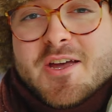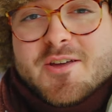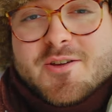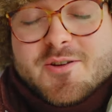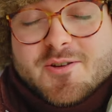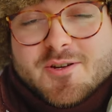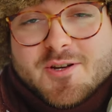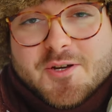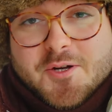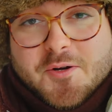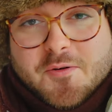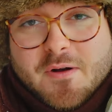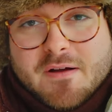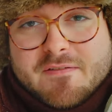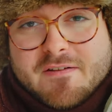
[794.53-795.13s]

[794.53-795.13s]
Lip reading: you can go to